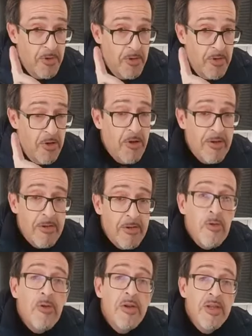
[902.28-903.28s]
north
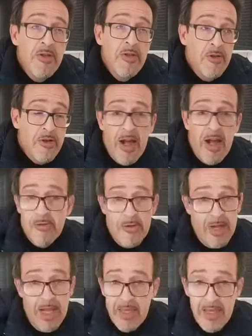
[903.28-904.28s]
or in your country
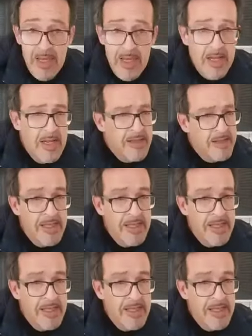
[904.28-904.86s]
like in England.